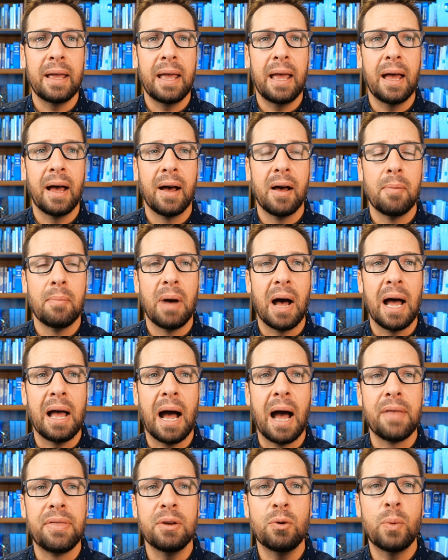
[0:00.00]

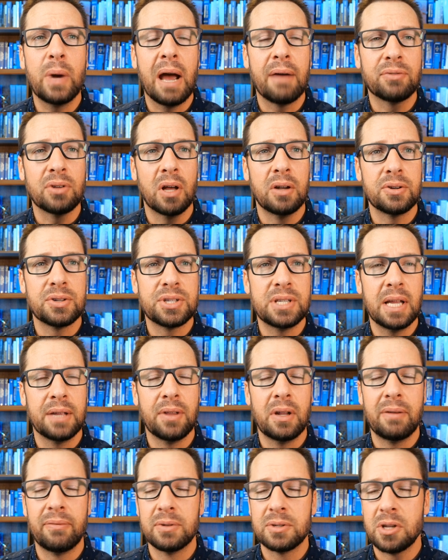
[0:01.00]
I think we have to understand the
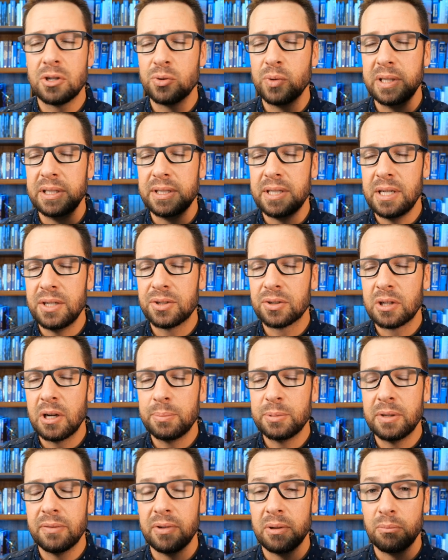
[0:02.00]
difference between
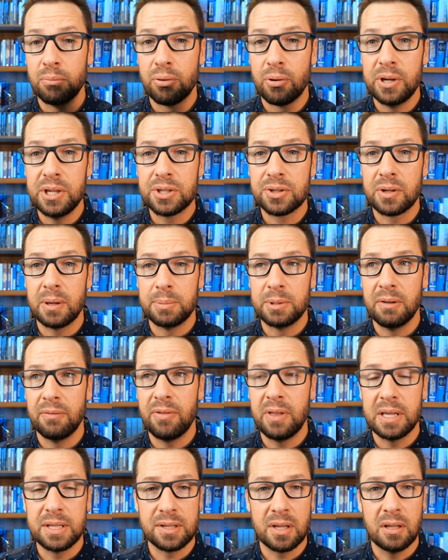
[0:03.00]
descriptive and prescriptive
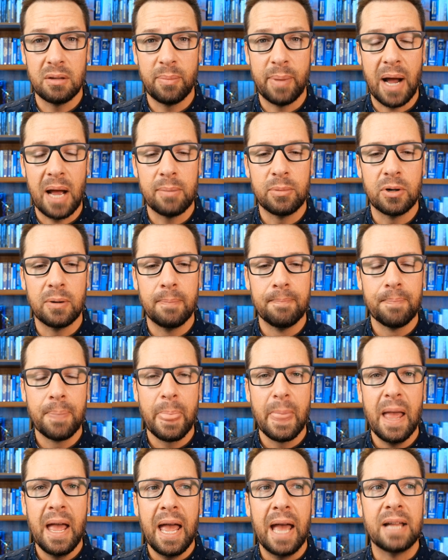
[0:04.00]
things in the Bible.
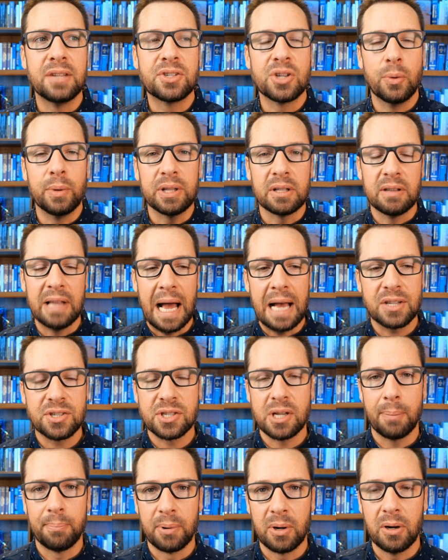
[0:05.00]
And so in the Last
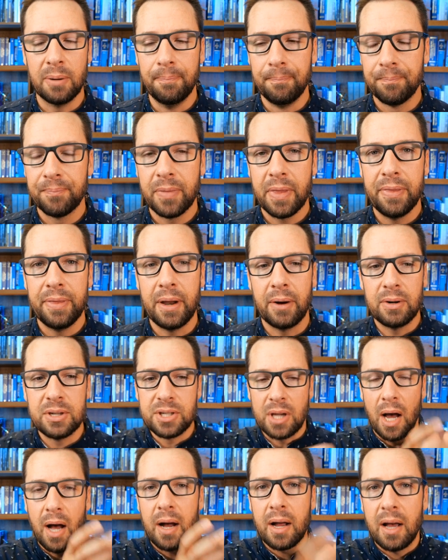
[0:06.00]
Supper, there is
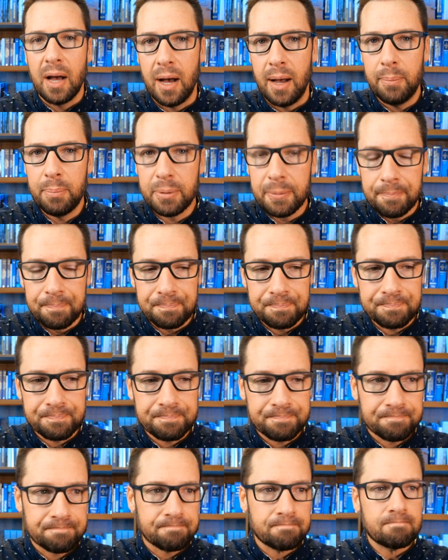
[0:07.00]
a cup.
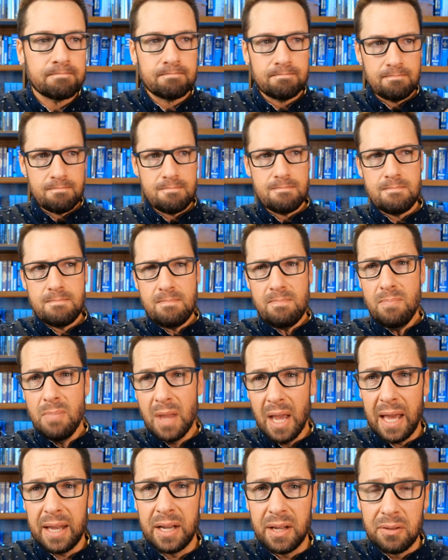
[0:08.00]

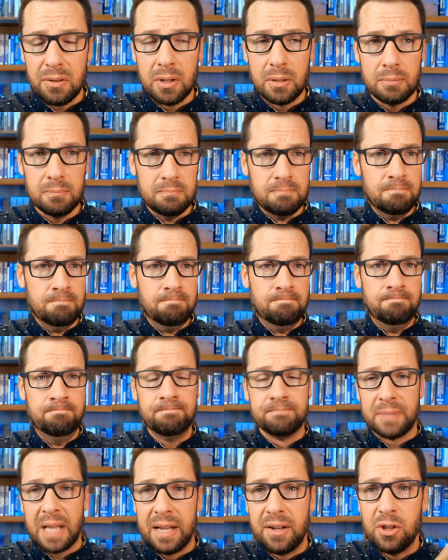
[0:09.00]
And in the
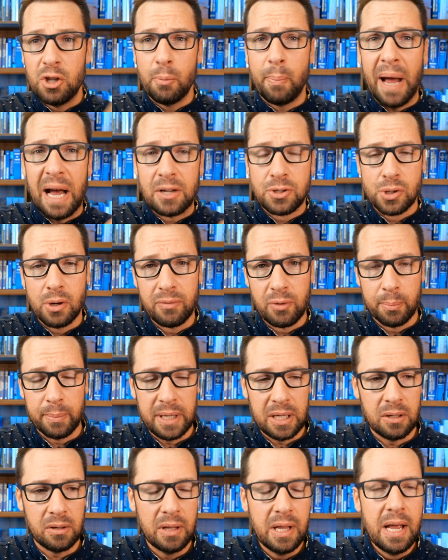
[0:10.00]
and in the Passover
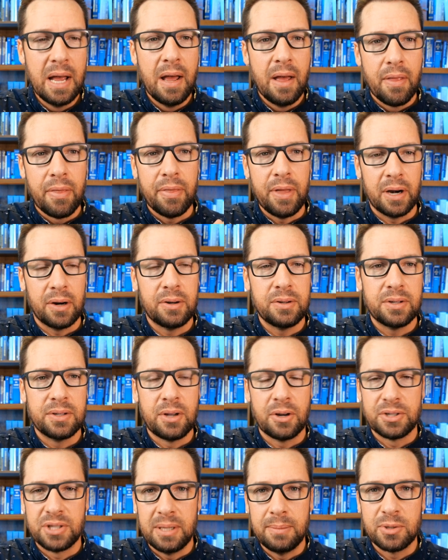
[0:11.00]
meal, there
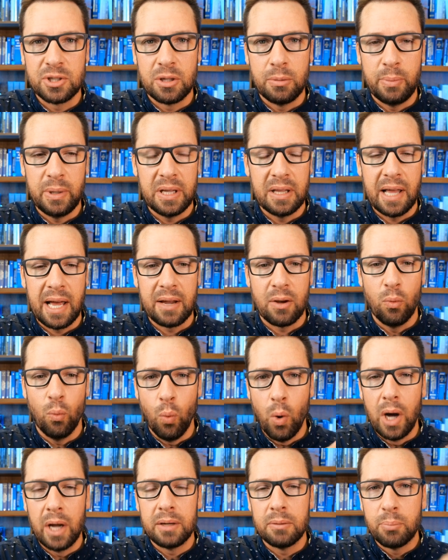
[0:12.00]
seems to be like
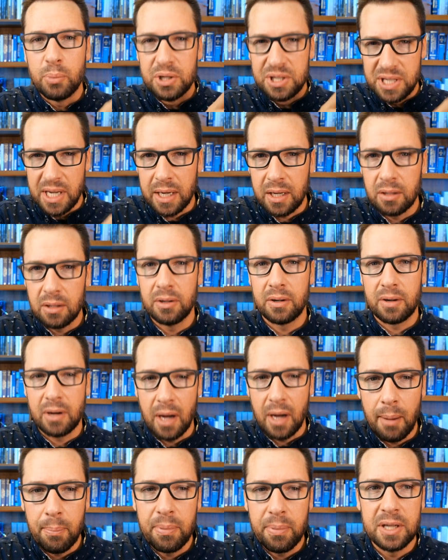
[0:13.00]
one particular
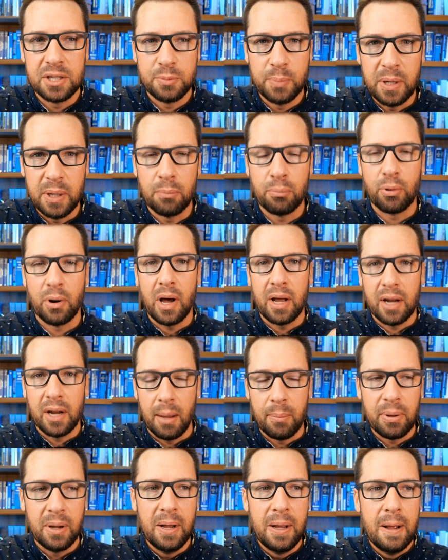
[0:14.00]
cup that's being brought
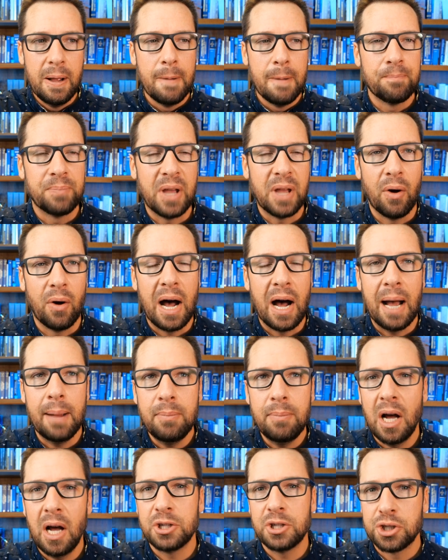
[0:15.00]
up. Now, I'm
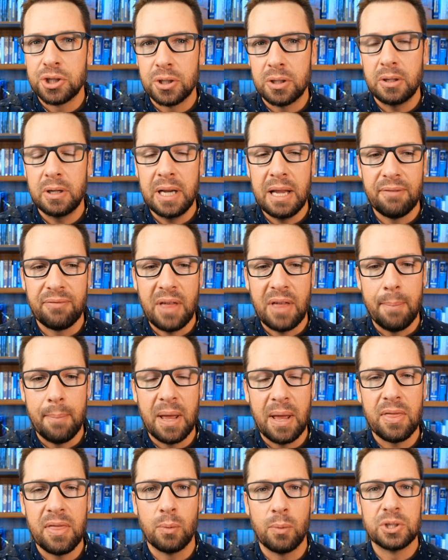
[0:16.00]
not sure if that
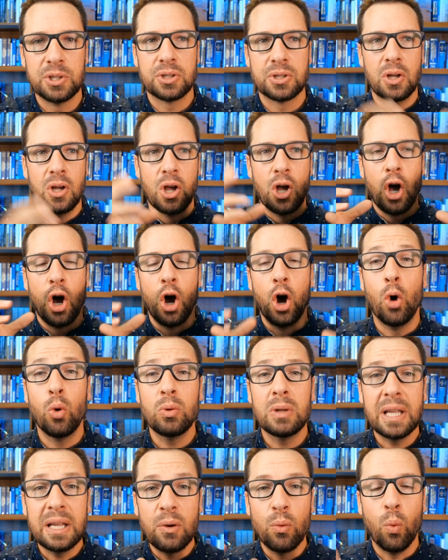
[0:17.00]
meant there was
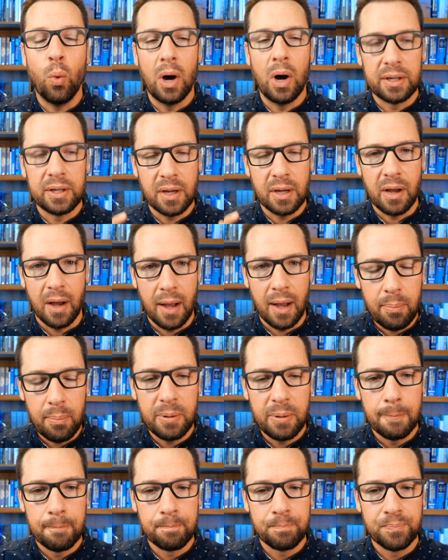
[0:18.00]
only one cup
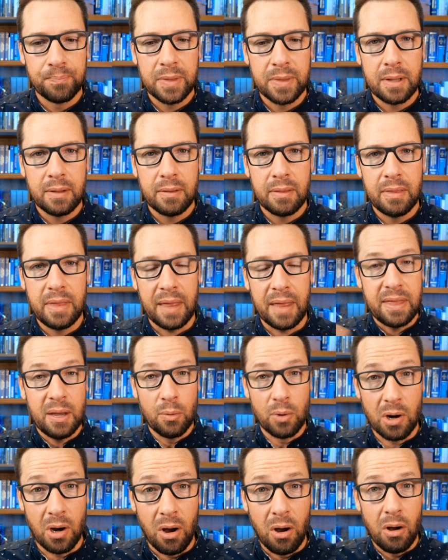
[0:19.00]
that they
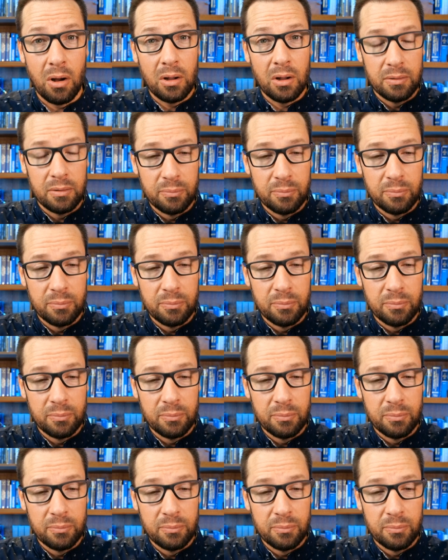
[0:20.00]
were all